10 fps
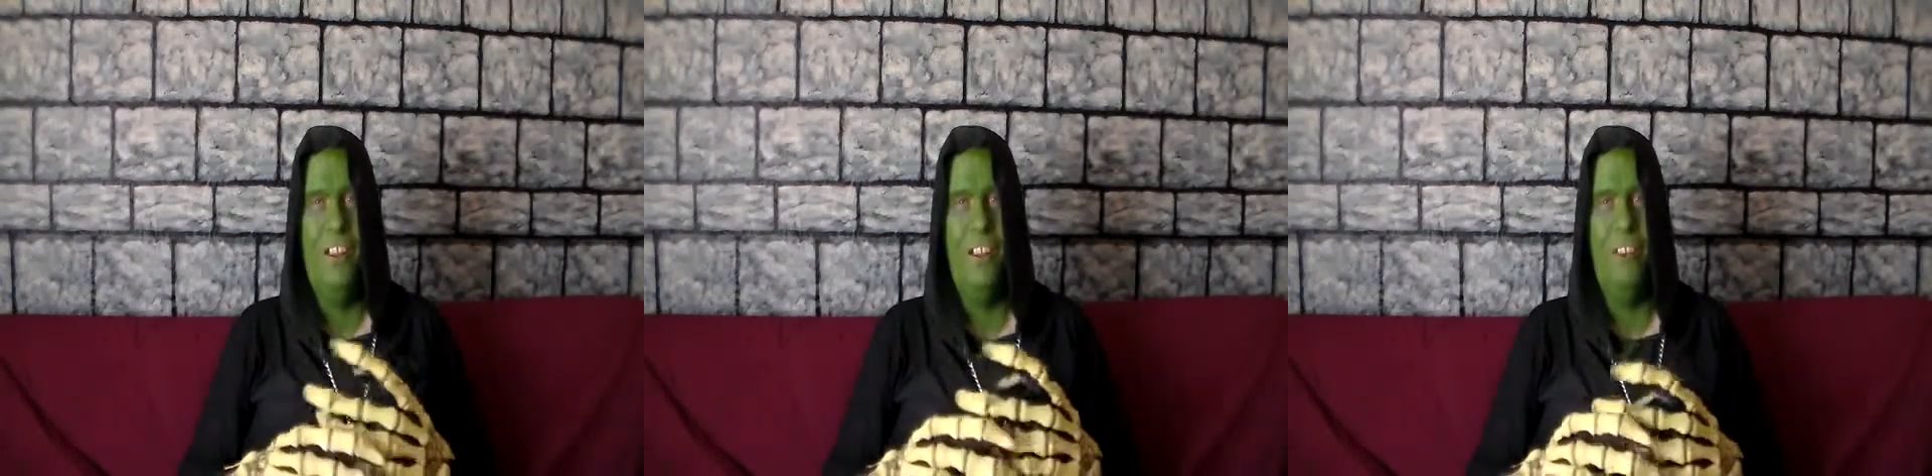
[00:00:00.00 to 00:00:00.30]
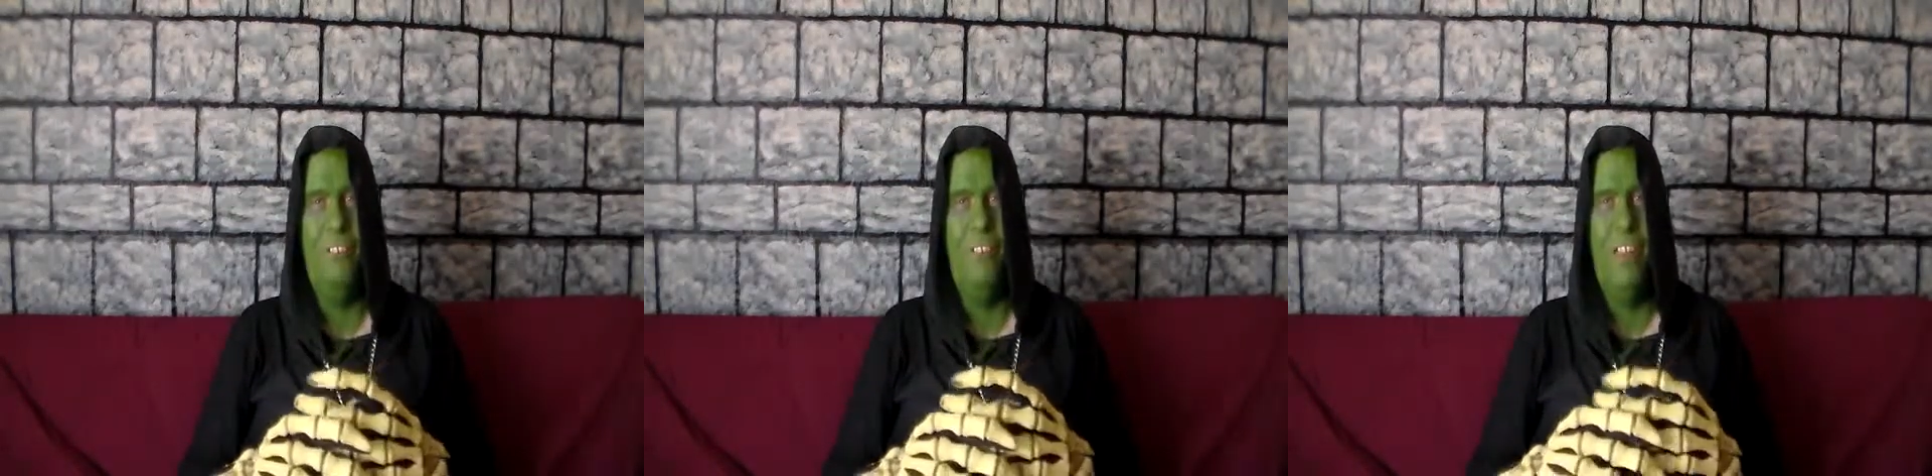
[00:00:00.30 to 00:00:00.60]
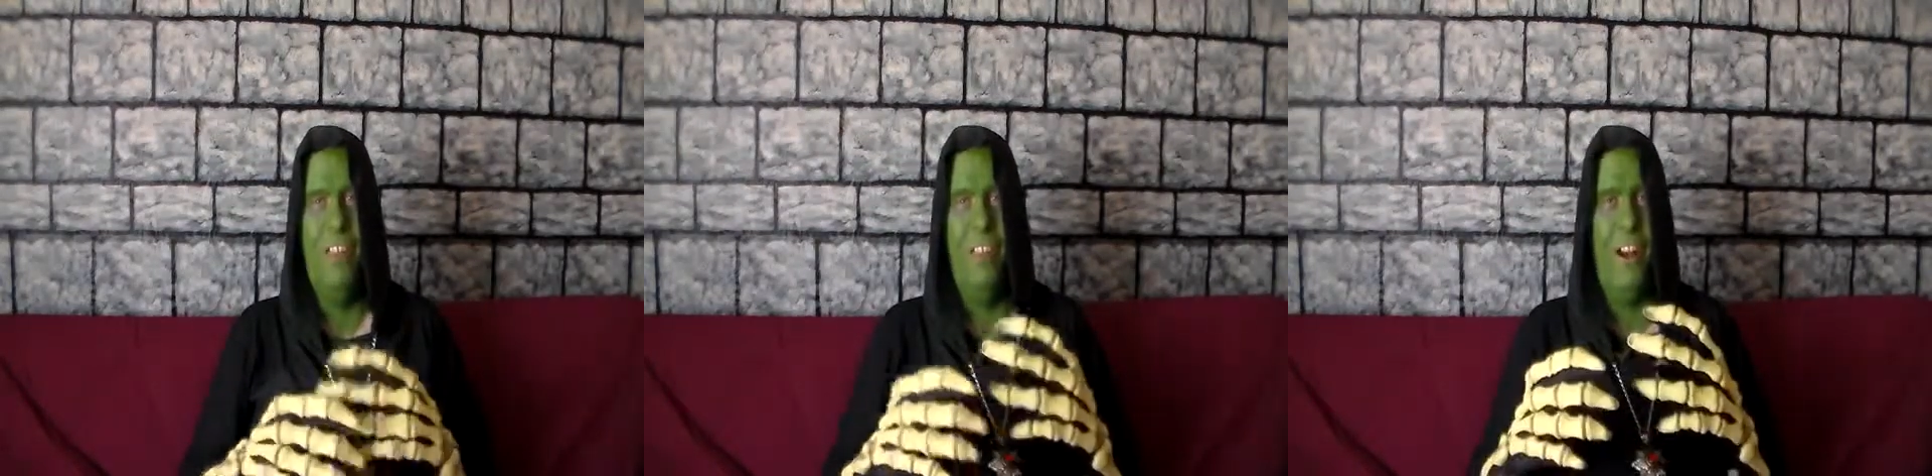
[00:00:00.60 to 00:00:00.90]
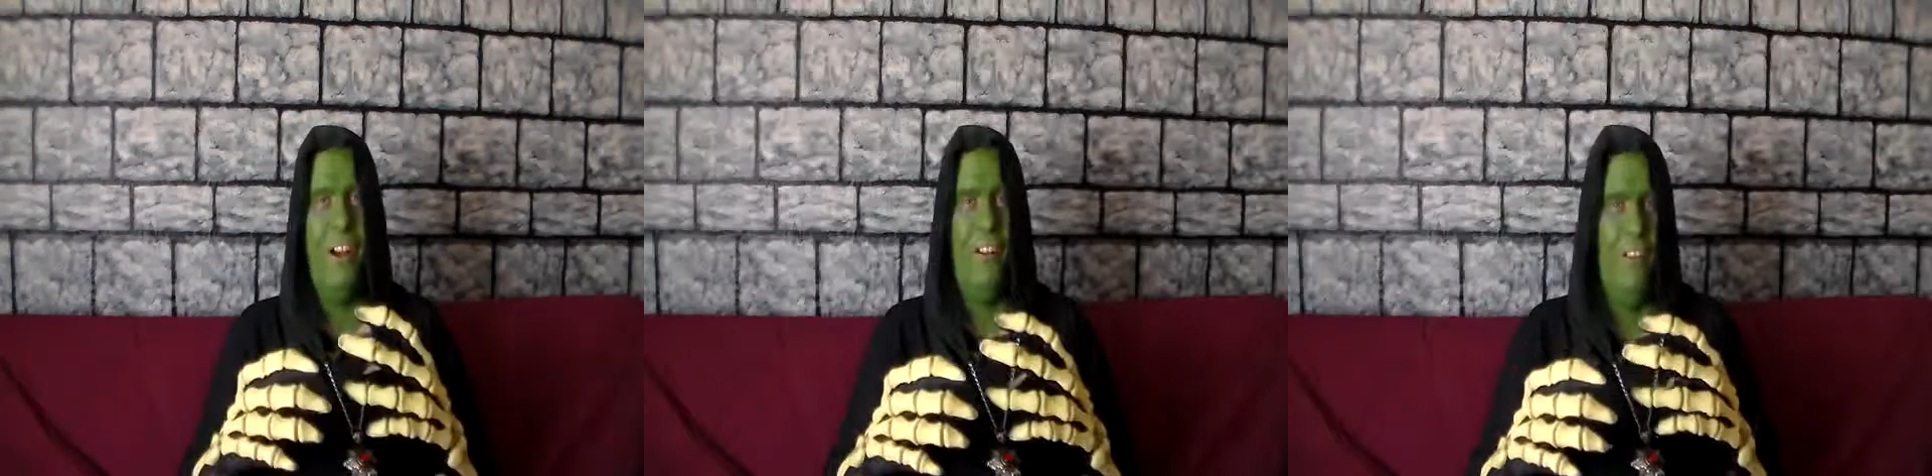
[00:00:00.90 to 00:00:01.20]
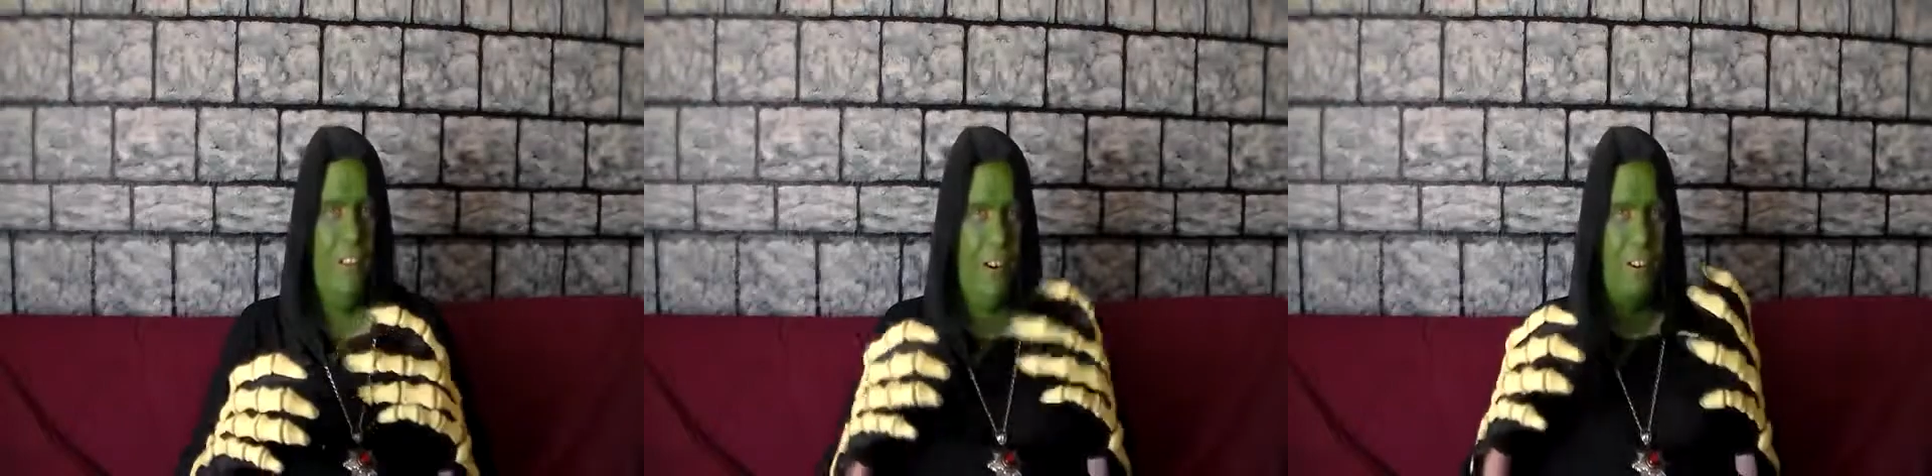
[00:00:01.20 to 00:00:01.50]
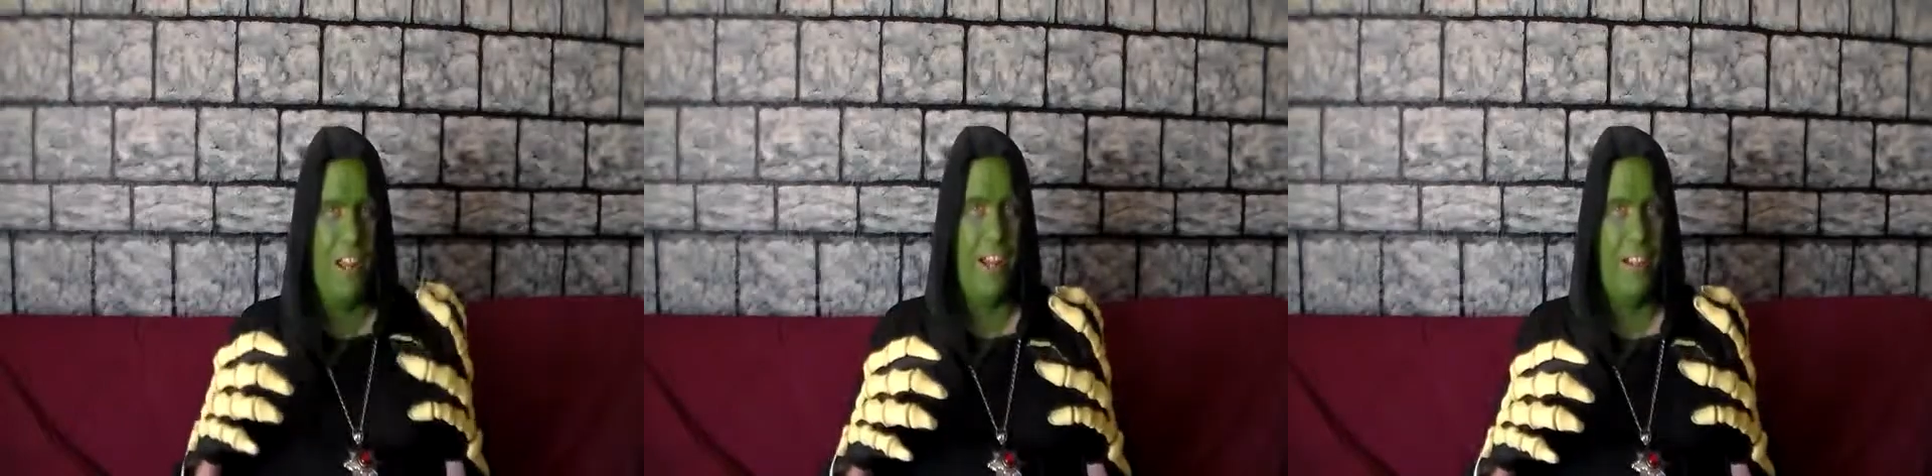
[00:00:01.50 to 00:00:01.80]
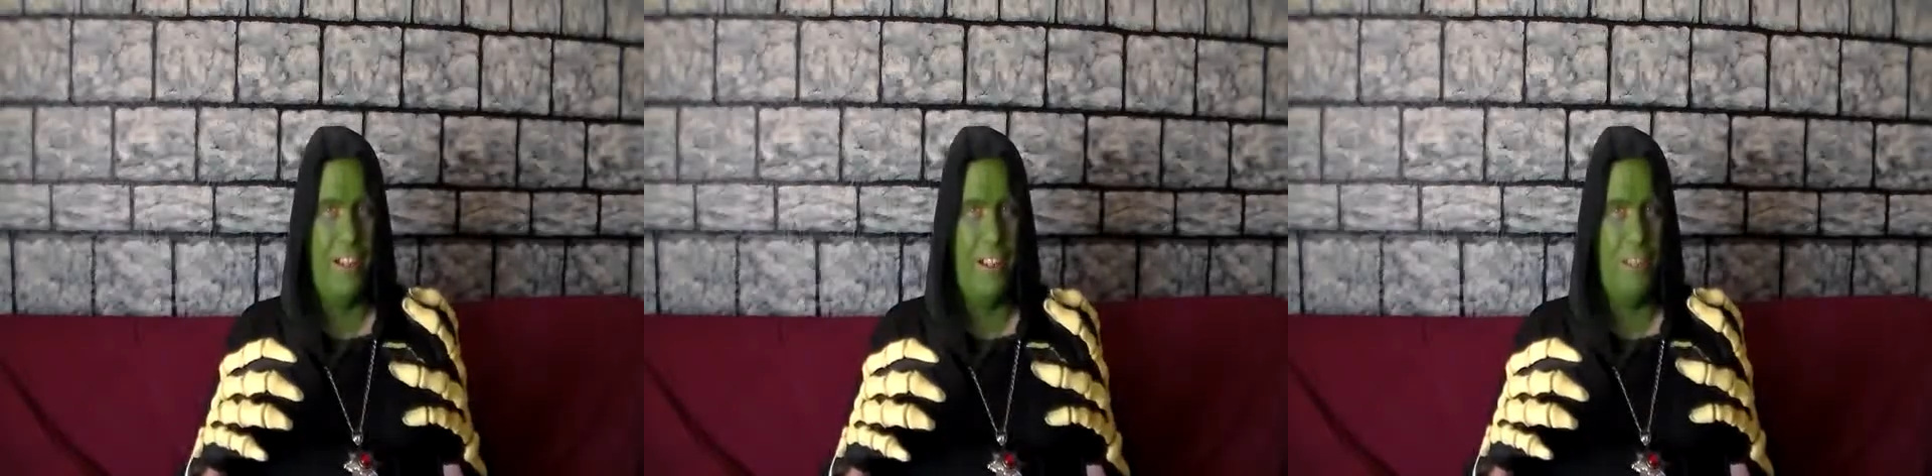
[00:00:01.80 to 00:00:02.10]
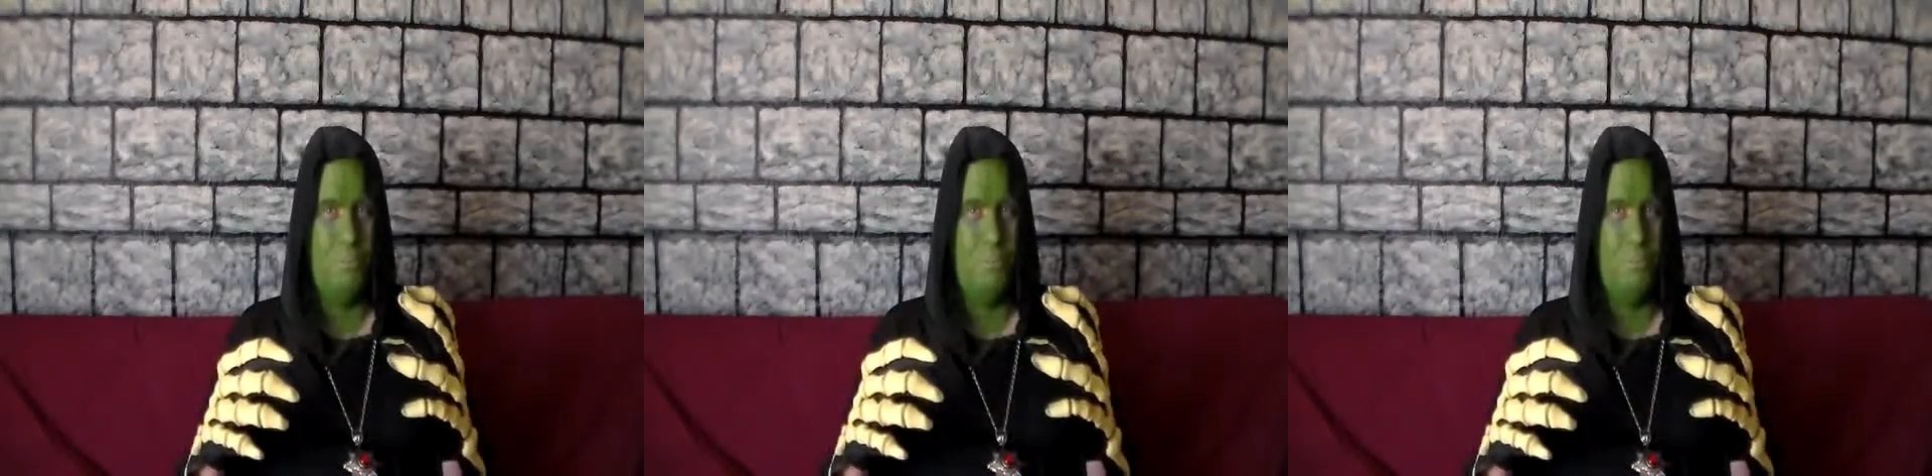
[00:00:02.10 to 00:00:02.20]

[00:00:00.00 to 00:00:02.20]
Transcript: they're like